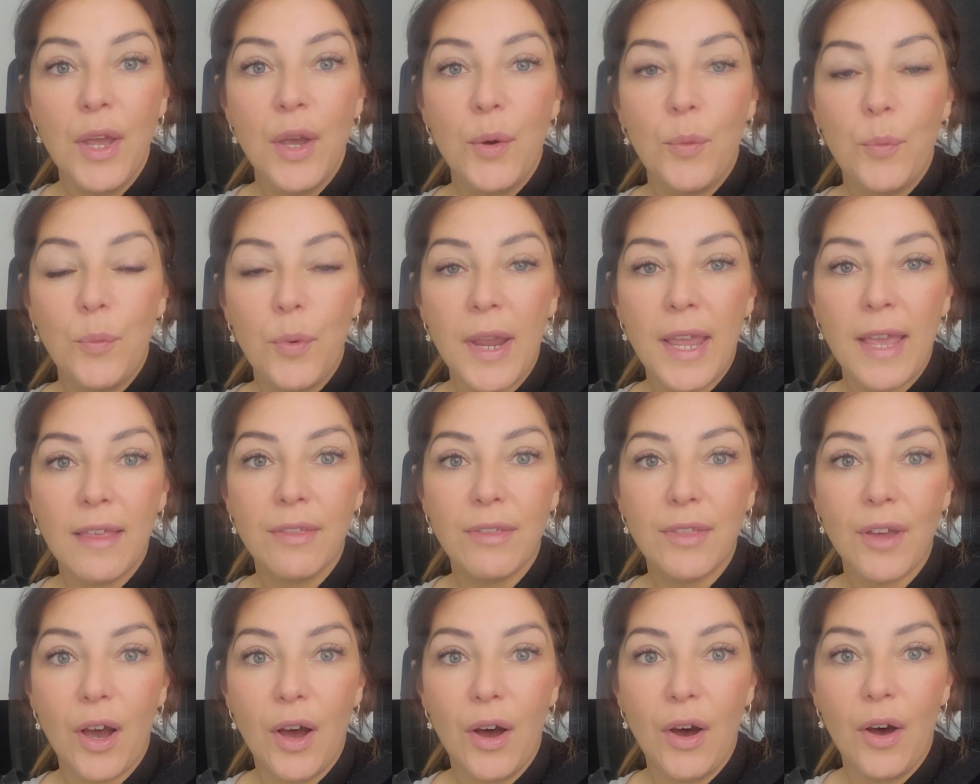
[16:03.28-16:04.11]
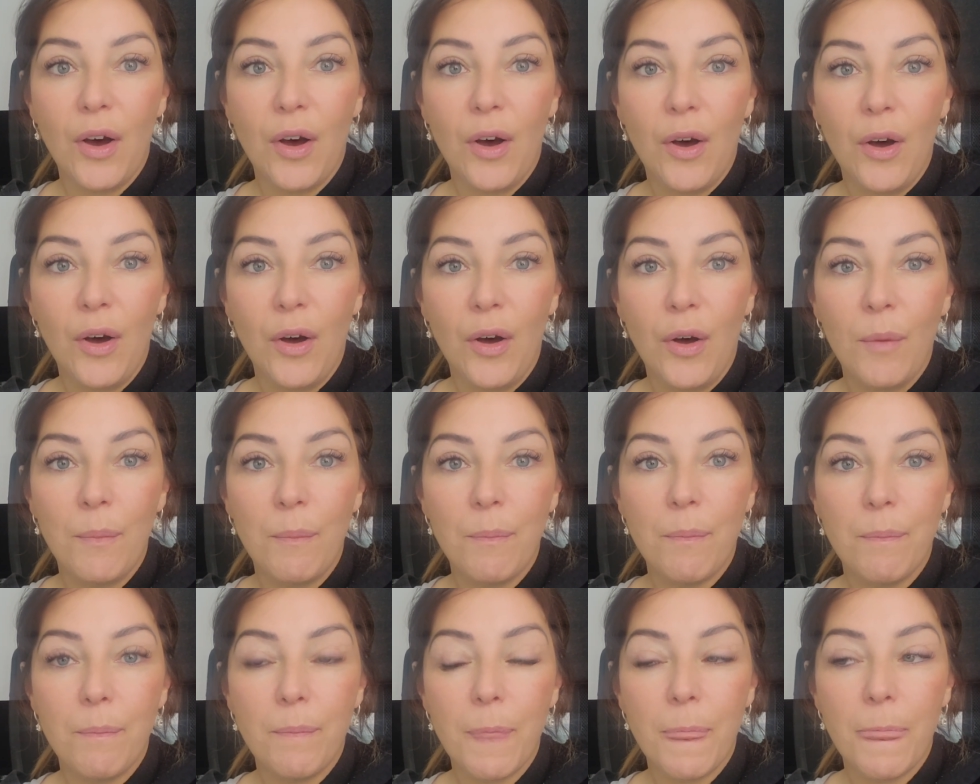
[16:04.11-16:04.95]
with our
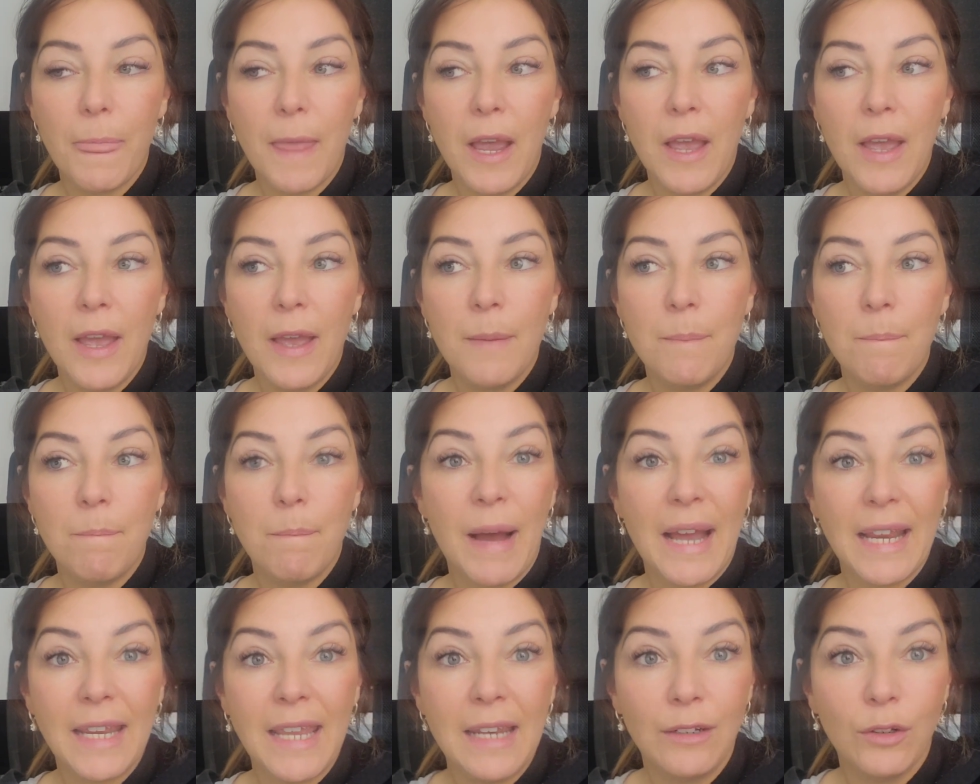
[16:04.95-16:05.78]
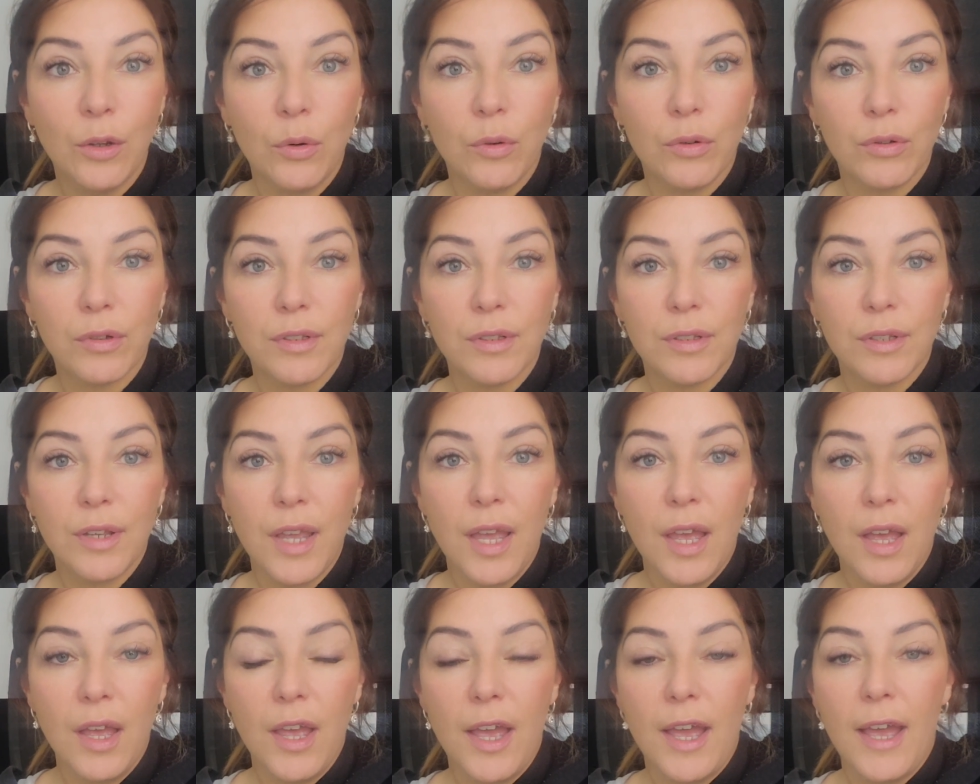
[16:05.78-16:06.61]
my in-laws,
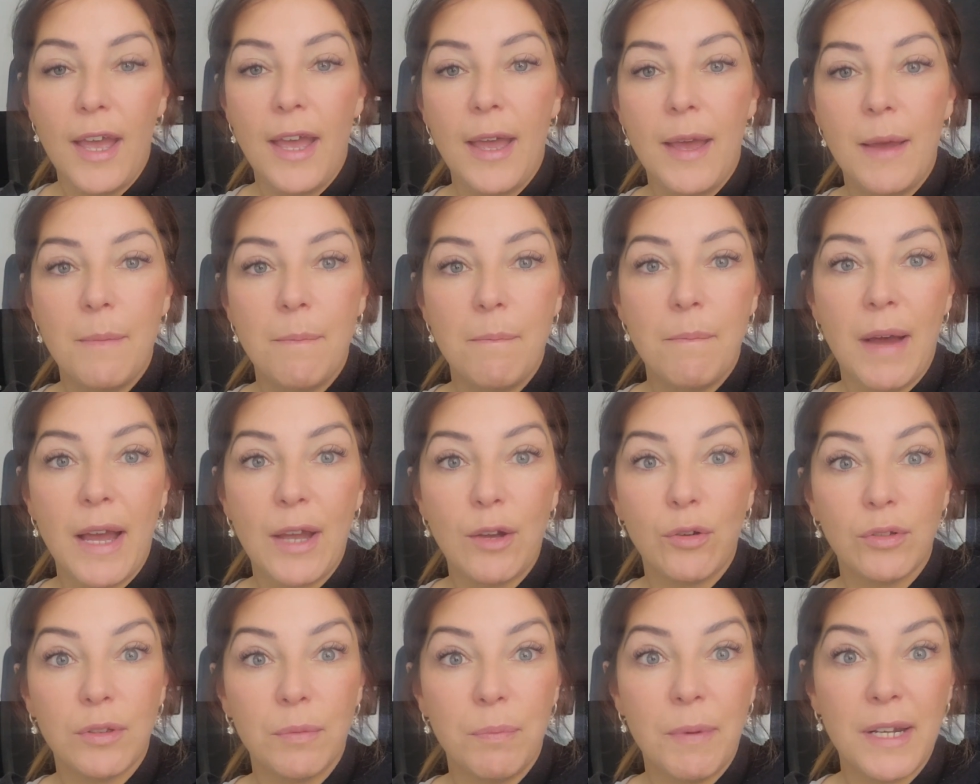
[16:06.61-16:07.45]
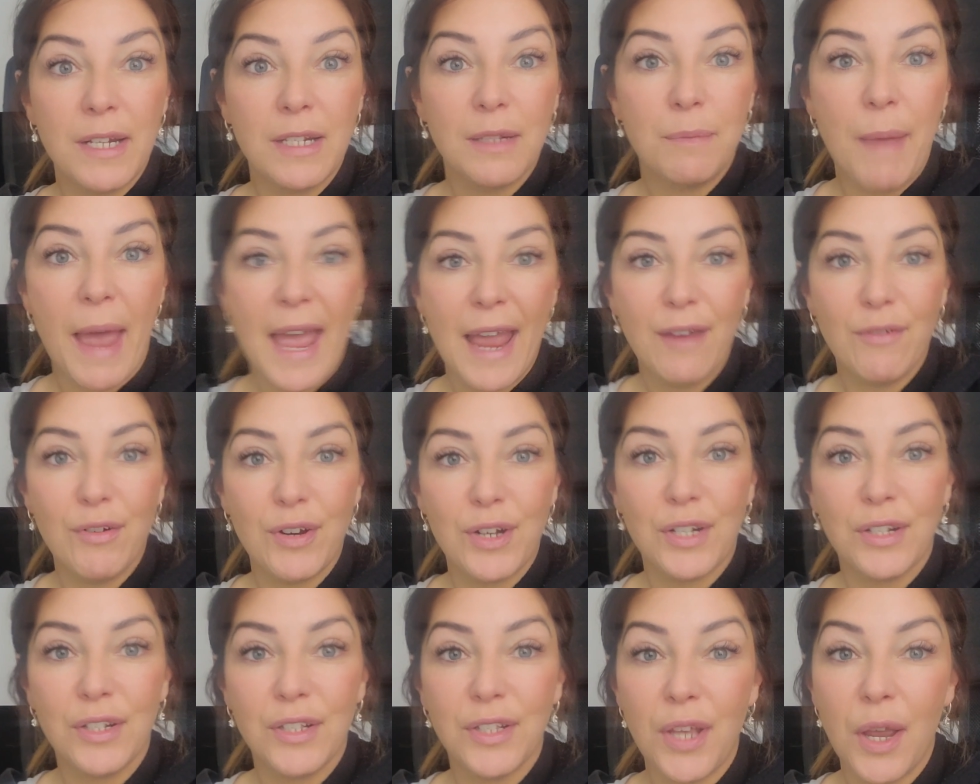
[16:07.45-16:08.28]
my husband's parents.